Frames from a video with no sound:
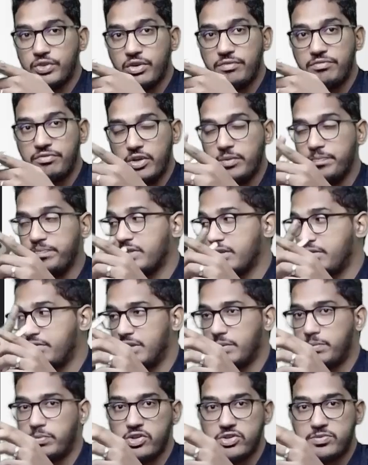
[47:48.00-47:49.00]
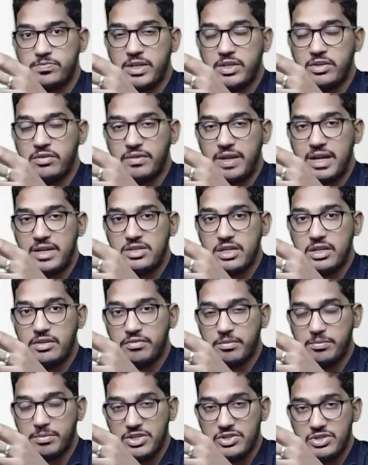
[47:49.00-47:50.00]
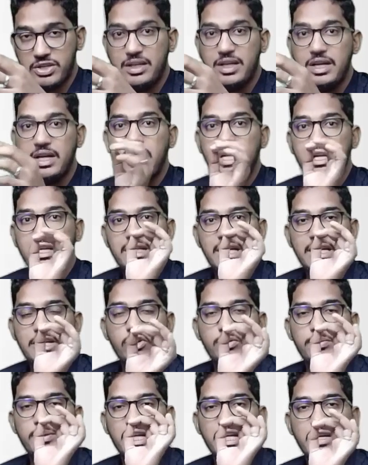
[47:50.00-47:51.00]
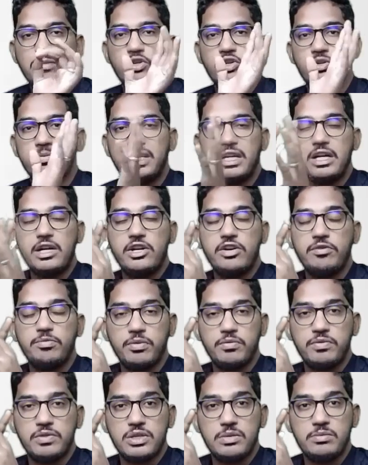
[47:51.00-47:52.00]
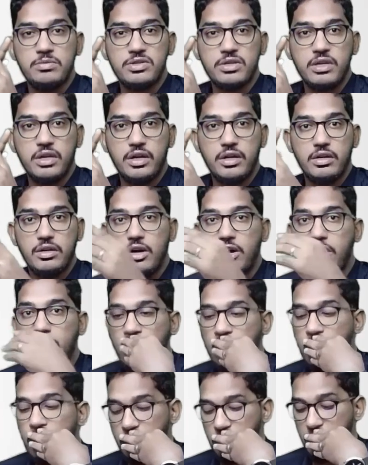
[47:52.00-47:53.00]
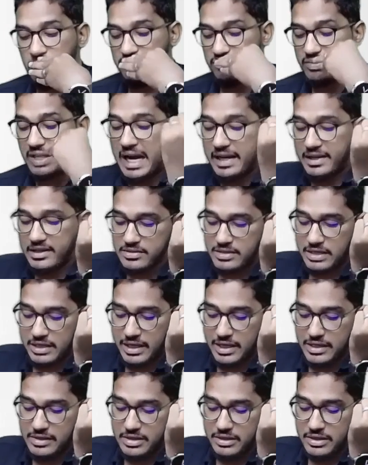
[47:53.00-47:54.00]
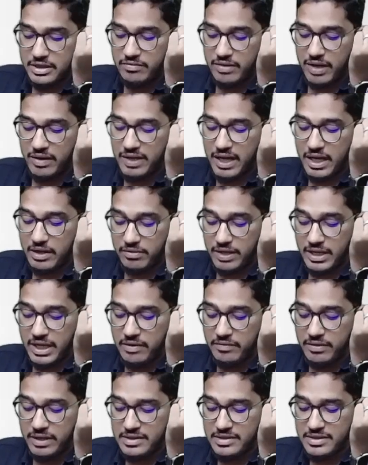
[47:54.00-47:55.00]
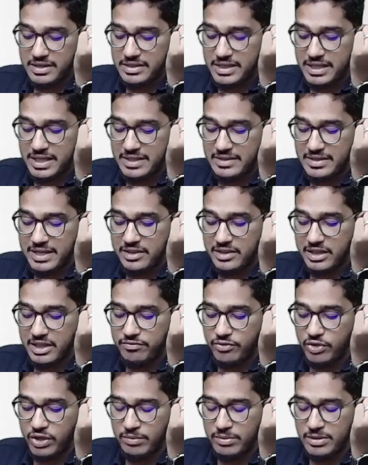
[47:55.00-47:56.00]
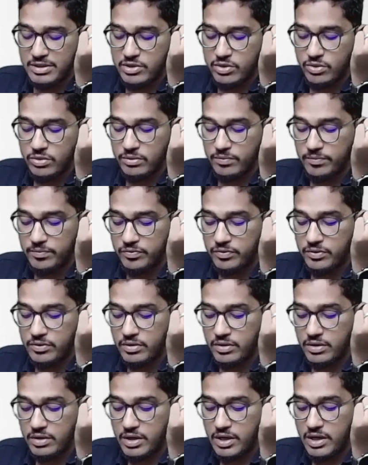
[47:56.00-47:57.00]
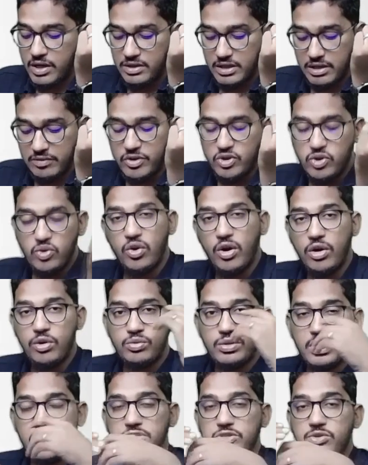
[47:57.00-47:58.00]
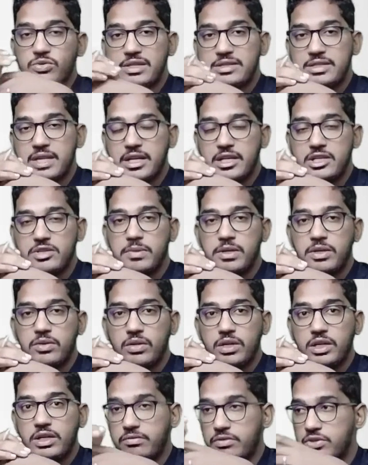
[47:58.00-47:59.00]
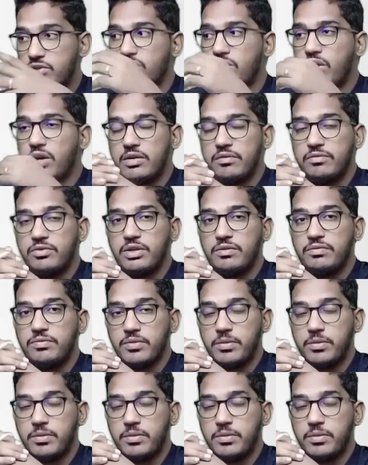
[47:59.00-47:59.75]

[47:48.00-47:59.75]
your firm with the prospective financial information, then you will be deemed to be guilty of professional misconduct. Oh, if that is the case, then why are we discussing SAE 3400? Then we should not do the assurance engagement only. We should not review the